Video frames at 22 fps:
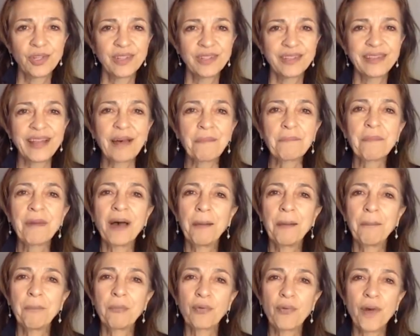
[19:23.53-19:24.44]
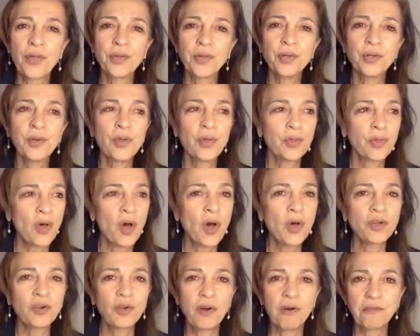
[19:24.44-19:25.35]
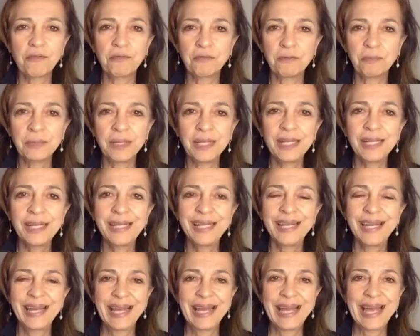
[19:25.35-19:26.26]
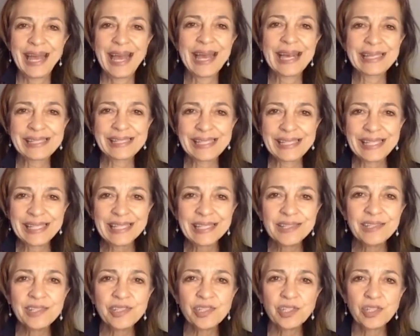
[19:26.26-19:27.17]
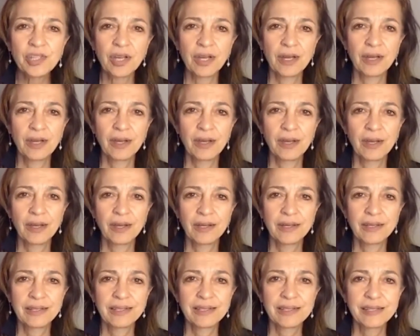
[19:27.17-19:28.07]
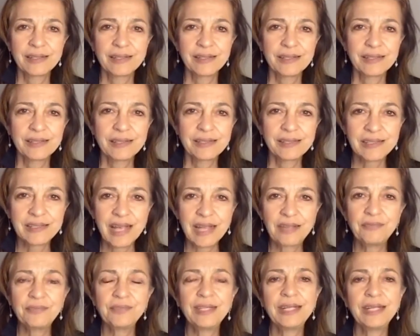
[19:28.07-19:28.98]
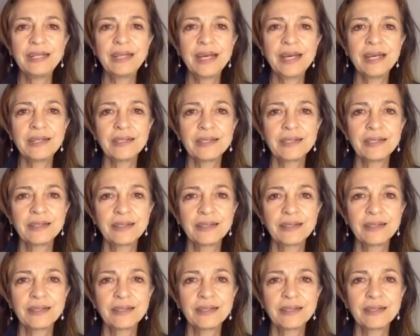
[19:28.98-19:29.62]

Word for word: That my brother thought of me as his safety net,